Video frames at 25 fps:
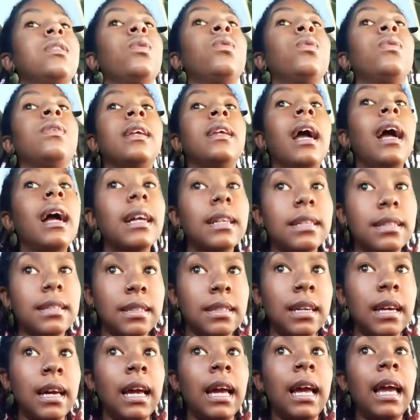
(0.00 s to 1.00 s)
yes,
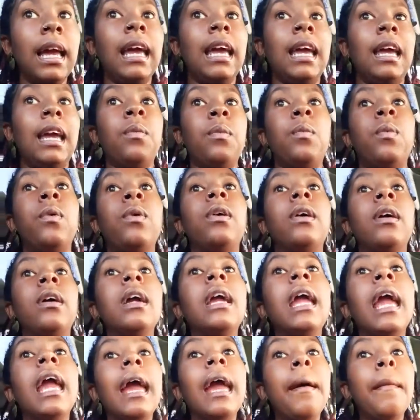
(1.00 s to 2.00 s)
it
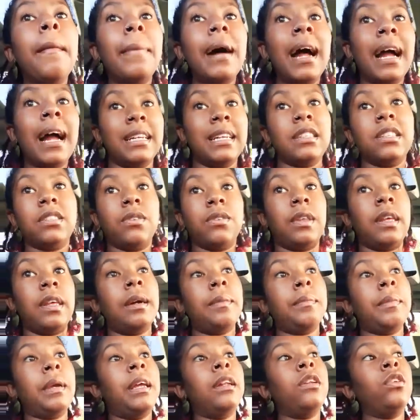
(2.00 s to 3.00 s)
can bind to
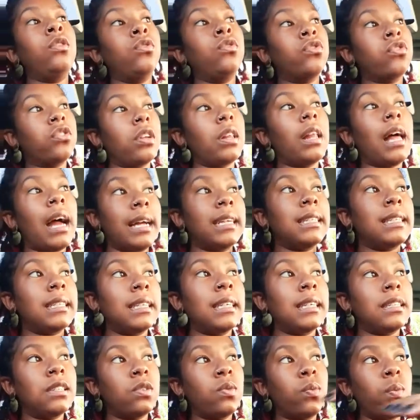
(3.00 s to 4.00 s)
them and neutralize
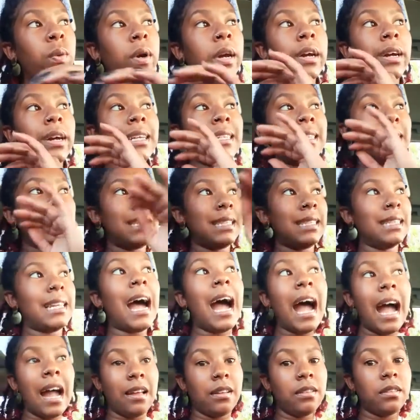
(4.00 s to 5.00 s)
it where it's
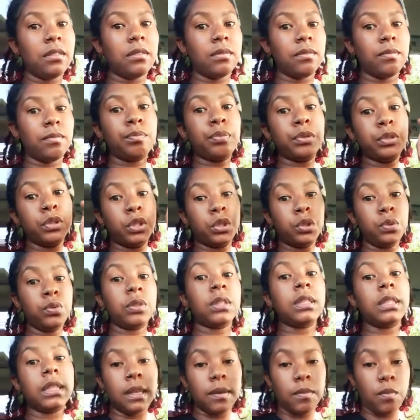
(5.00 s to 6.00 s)
not
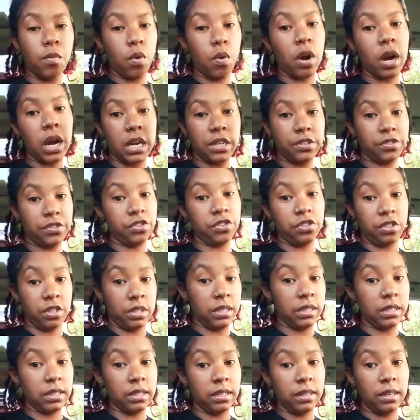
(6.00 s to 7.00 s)
producing more
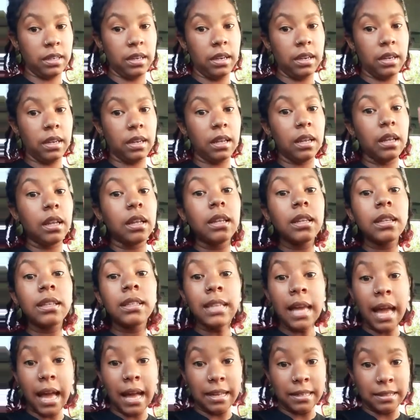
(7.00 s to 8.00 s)
estrogen.
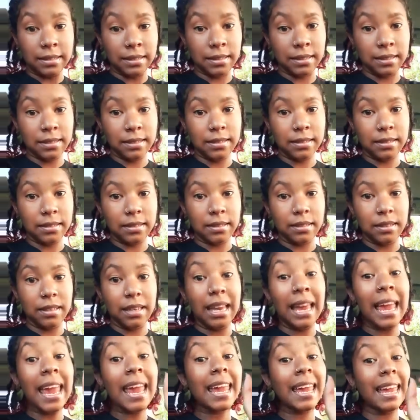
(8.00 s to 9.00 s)
Yes,
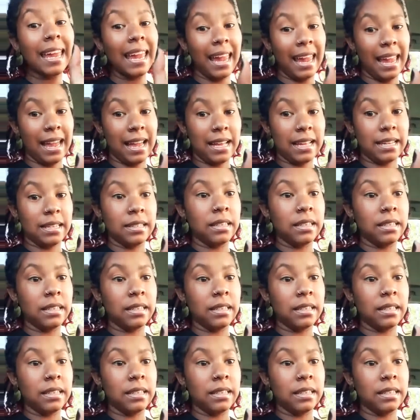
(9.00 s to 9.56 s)
it can.